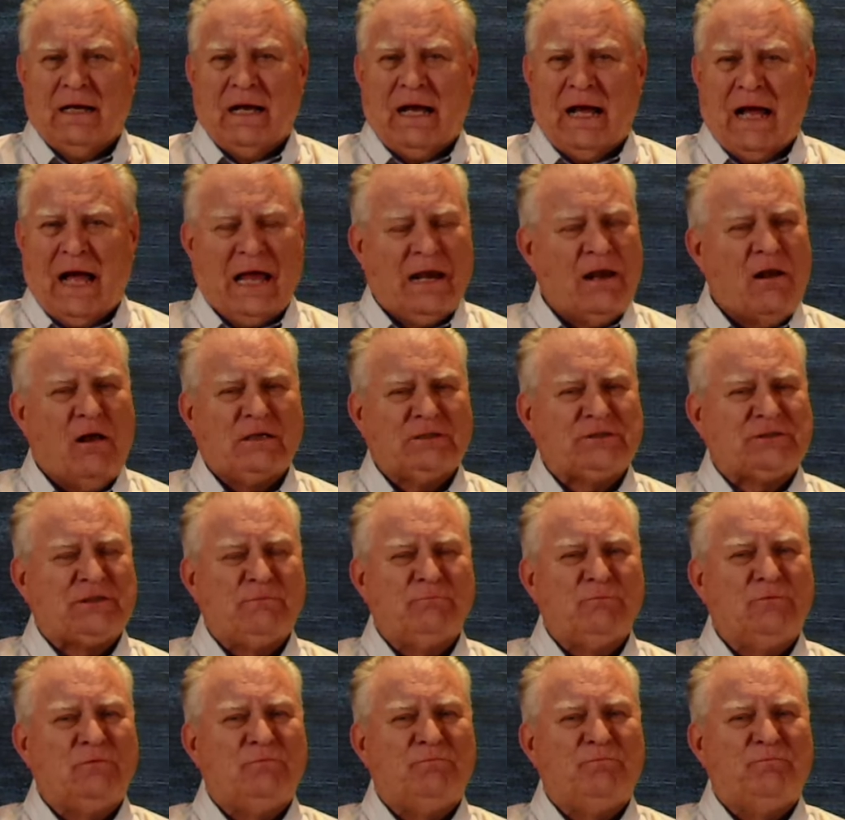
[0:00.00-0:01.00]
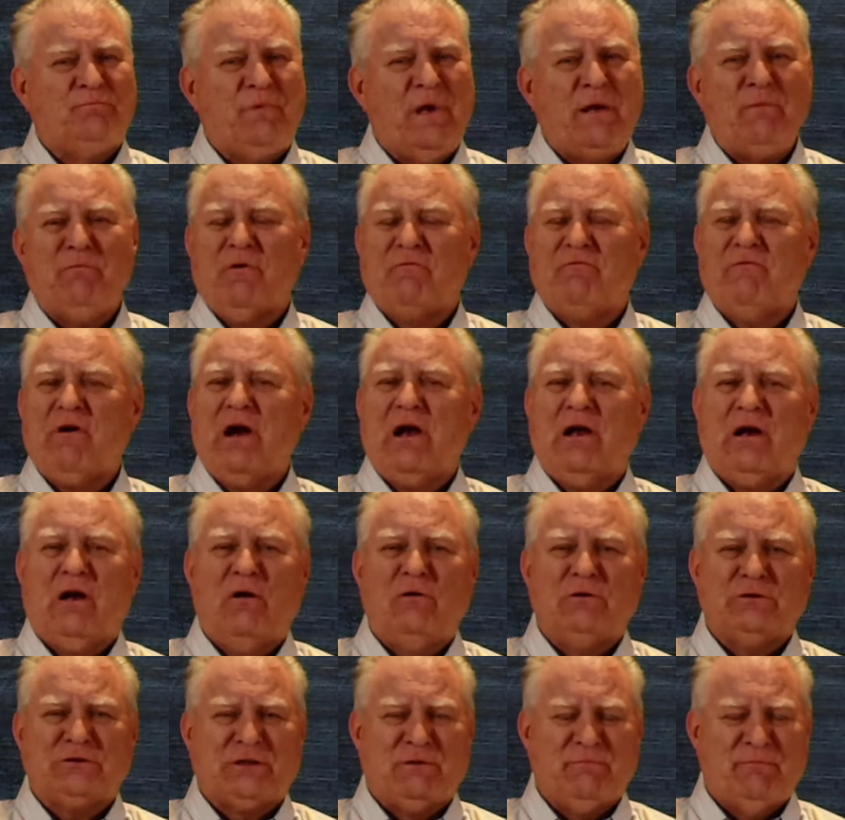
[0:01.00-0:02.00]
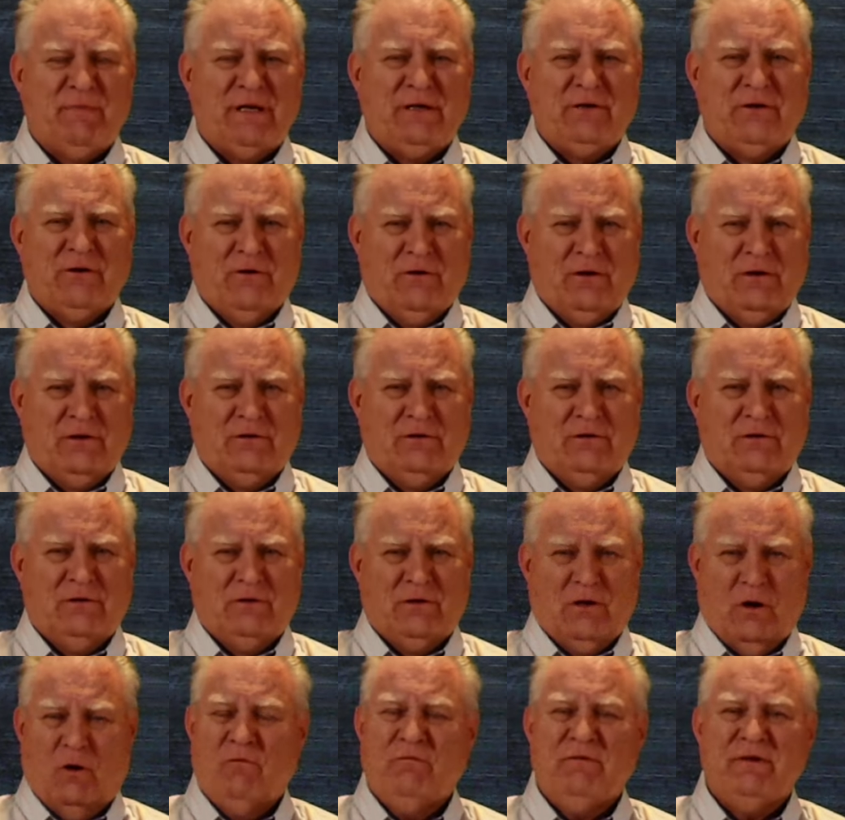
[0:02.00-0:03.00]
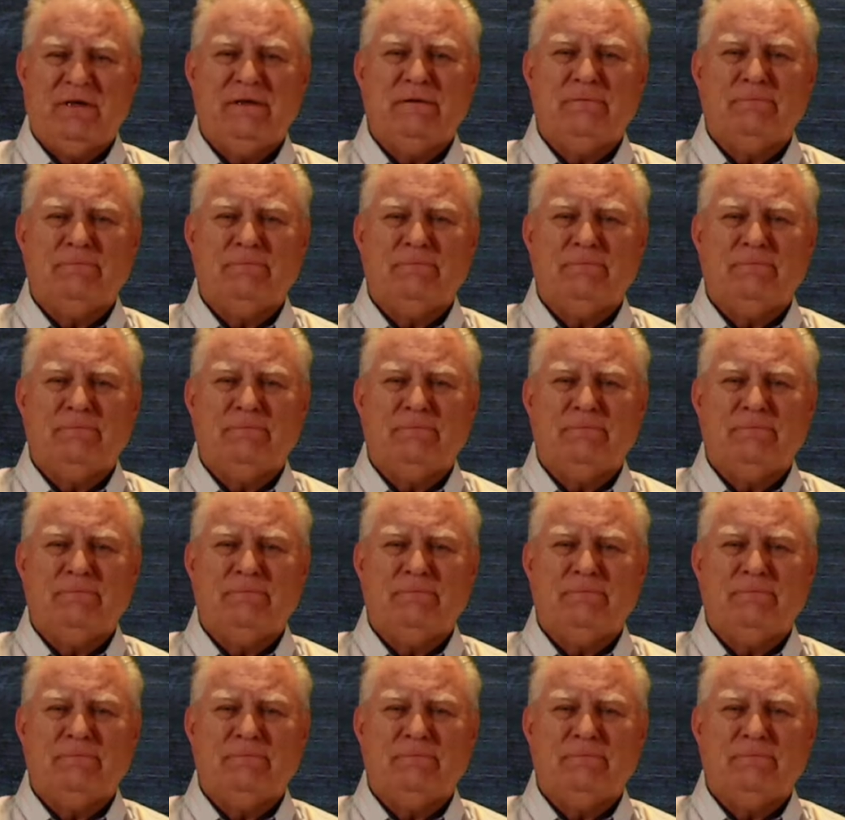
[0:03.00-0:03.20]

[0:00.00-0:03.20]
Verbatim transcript: I lost some people very close to me during COVID.